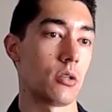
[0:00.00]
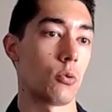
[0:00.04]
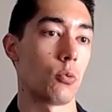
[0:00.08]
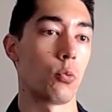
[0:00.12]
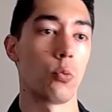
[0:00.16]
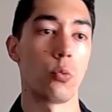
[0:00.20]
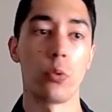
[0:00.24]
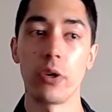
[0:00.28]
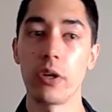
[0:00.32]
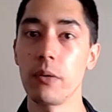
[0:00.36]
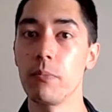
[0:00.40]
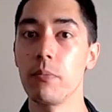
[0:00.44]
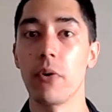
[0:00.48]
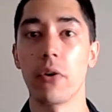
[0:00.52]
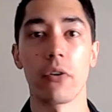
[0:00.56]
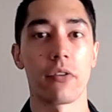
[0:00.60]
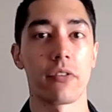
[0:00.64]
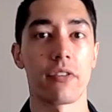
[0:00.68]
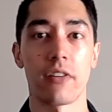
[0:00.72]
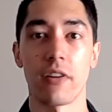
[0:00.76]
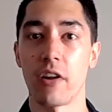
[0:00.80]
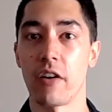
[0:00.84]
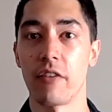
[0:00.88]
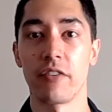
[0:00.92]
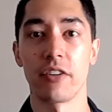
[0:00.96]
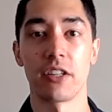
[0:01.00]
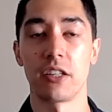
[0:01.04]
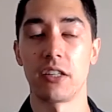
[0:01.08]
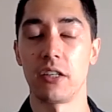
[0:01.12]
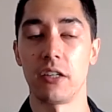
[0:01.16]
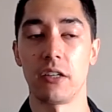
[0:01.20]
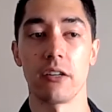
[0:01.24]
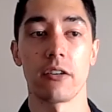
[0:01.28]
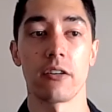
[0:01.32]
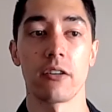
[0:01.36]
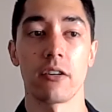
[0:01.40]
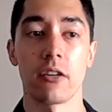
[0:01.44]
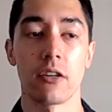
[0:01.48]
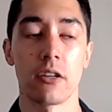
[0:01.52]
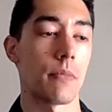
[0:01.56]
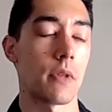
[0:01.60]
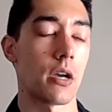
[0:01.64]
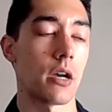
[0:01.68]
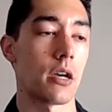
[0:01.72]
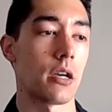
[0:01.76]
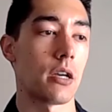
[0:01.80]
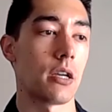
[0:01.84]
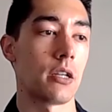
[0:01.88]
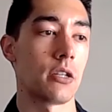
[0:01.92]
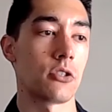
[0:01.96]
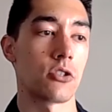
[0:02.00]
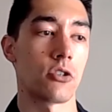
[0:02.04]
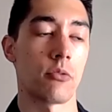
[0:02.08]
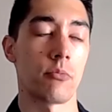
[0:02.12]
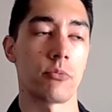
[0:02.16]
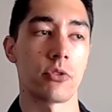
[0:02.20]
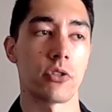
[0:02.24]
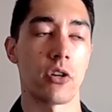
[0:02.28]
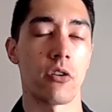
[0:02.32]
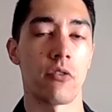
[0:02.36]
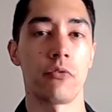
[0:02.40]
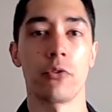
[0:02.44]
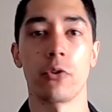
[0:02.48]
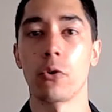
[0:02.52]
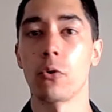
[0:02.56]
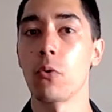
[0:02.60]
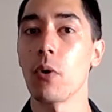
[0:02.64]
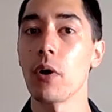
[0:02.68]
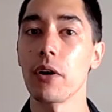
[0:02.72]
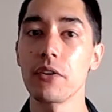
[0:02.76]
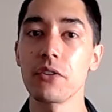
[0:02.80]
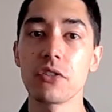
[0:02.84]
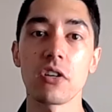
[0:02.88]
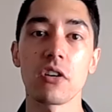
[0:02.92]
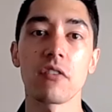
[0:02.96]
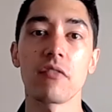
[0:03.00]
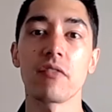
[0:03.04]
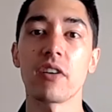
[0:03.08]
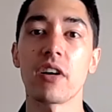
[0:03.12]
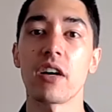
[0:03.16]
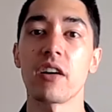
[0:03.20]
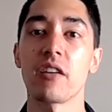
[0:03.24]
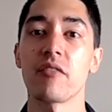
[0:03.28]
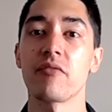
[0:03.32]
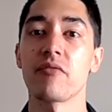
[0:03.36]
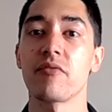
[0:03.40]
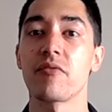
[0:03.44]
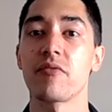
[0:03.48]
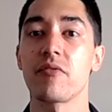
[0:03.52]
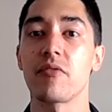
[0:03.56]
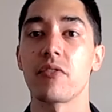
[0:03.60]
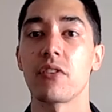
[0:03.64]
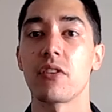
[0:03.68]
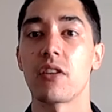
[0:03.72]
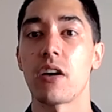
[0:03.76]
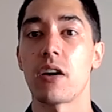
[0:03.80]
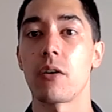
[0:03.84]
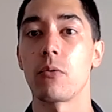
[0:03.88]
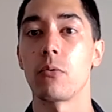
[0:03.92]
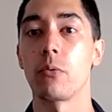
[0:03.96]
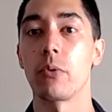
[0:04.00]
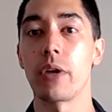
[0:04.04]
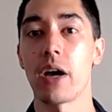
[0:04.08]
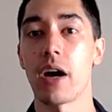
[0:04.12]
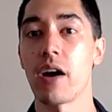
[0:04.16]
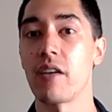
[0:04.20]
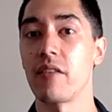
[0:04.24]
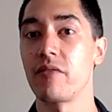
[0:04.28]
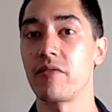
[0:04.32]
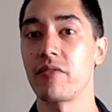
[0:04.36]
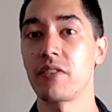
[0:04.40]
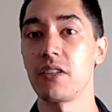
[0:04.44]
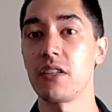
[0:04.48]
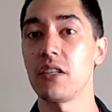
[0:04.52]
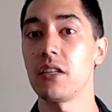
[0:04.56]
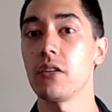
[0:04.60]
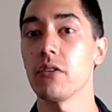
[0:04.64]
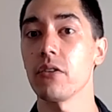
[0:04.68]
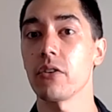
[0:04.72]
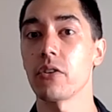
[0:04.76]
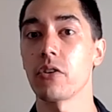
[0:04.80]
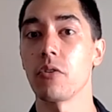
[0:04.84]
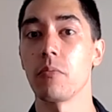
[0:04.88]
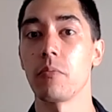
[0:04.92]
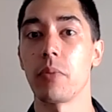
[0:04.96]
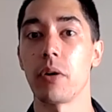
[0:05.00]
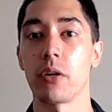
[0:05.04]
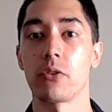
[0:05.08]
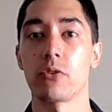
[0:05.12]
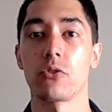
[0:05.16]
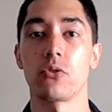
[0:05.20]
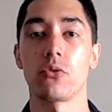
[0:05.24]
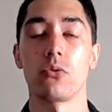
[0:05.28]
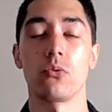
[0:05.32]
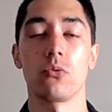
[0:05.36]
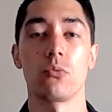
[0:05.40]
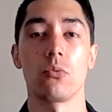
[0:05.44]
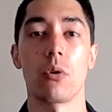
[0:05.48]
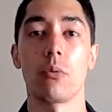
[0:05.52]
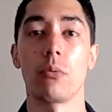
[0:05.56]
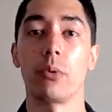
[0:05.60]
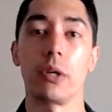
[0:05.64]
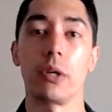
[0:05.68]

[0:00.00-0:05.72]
We both love it here. In terms of the quality of life that we have here compared to what we